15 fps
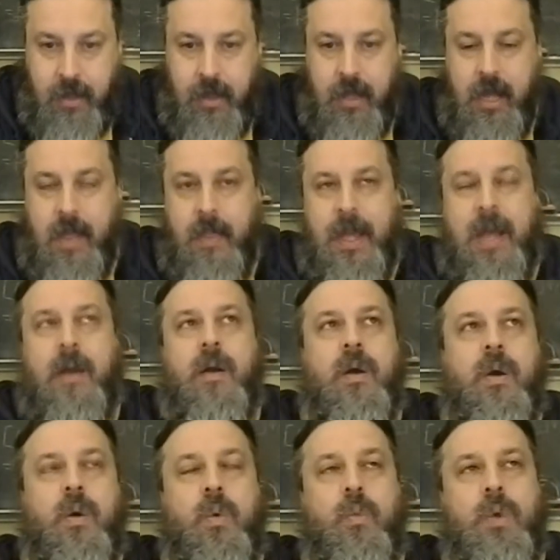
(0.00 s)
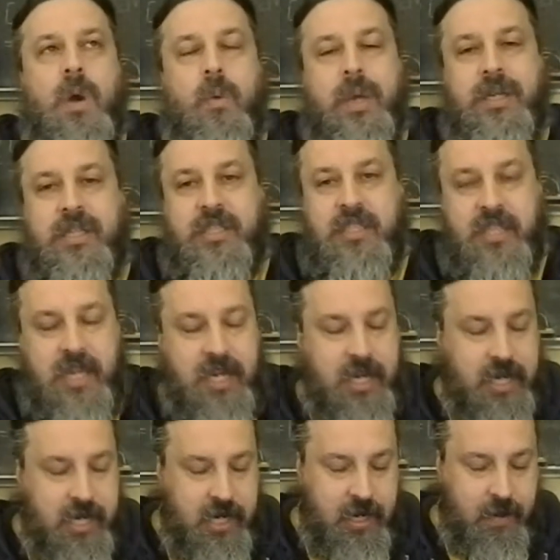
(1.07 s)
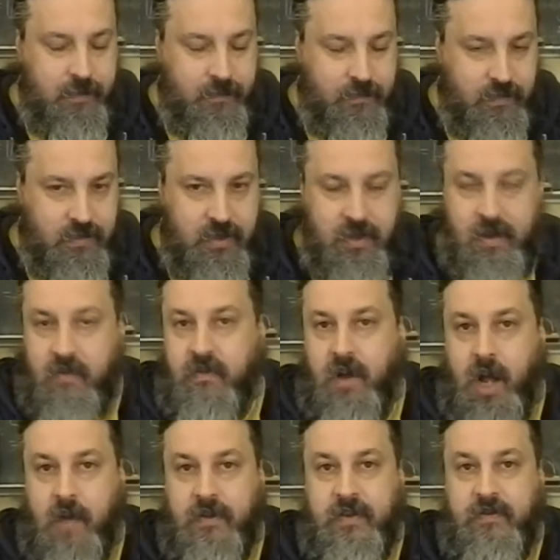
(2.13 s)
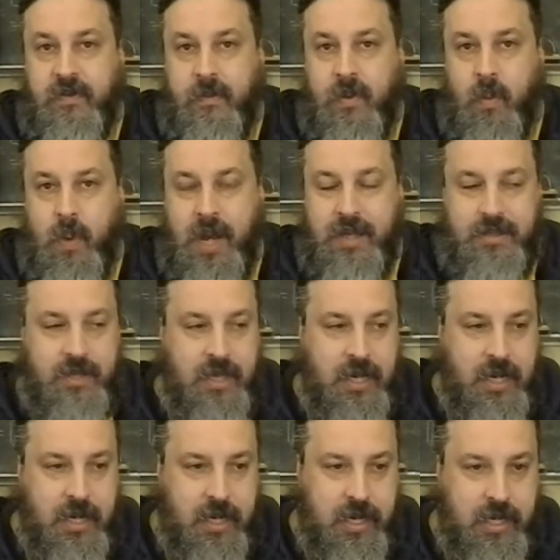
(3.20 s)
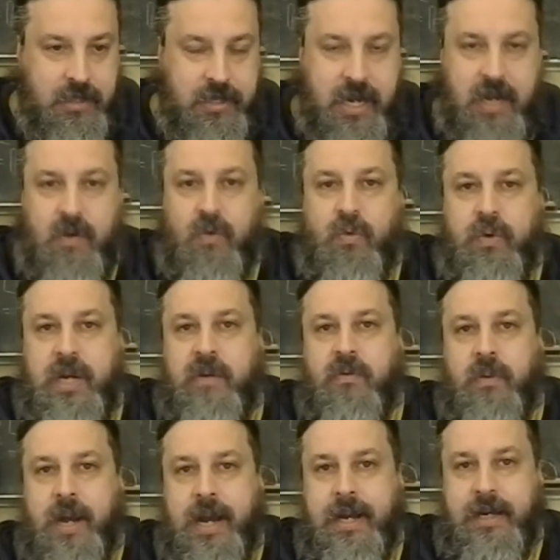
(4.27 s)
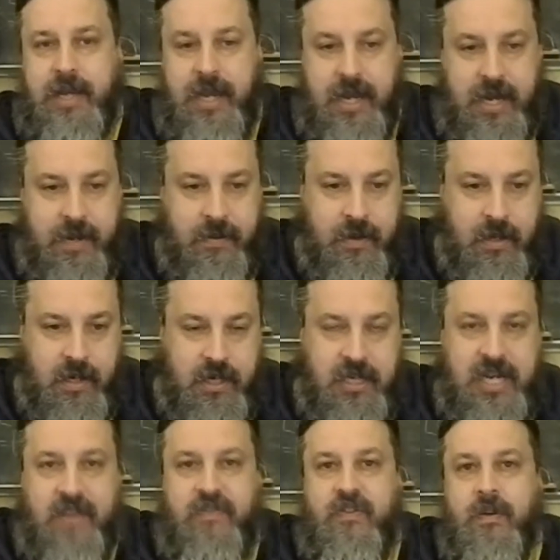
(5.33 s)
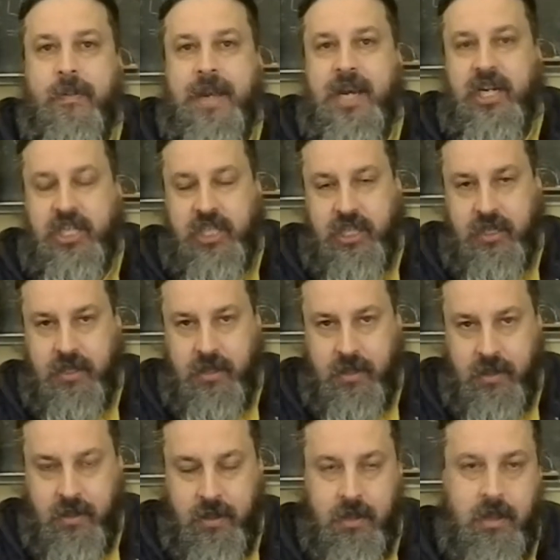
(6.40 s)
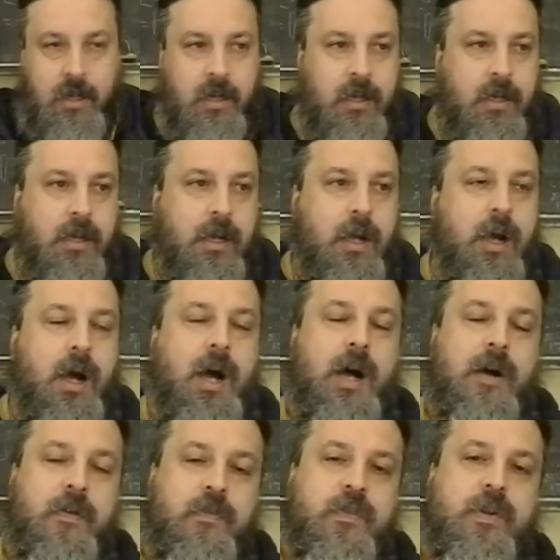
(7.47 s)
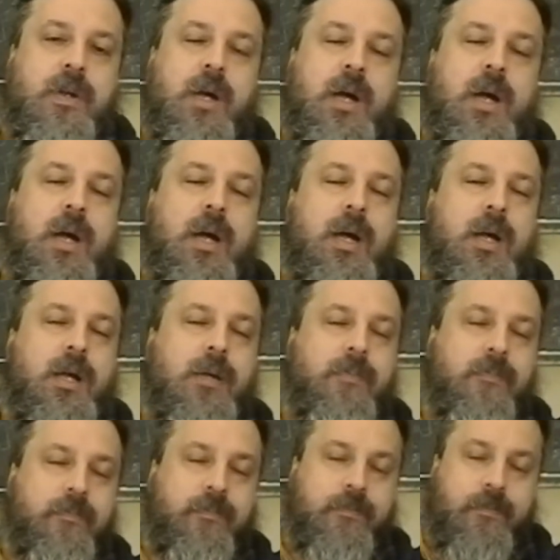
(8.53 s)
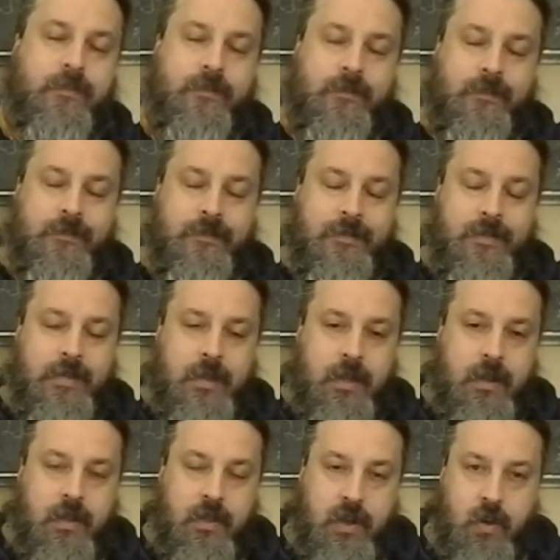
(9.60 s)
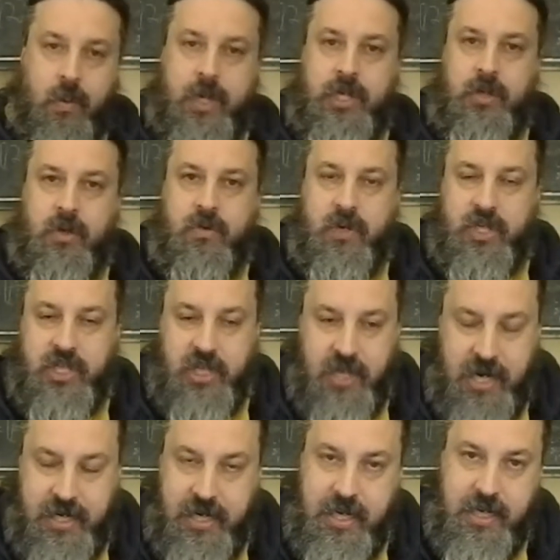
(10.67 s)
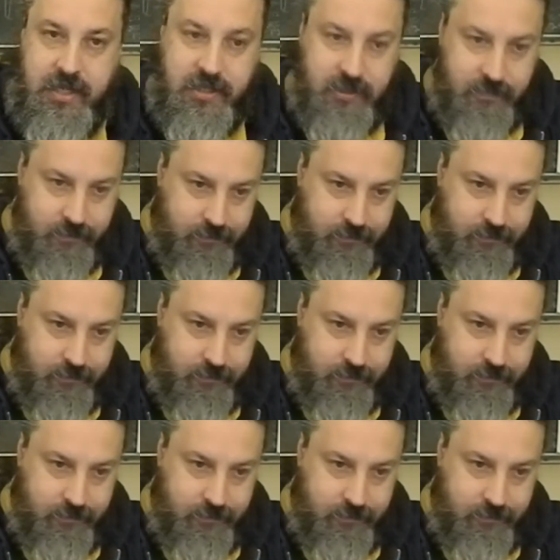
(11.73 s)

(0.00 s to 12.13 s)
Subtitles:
And that what we see here evolving from the West is a rewrite, a deformation of the original Christian ideas.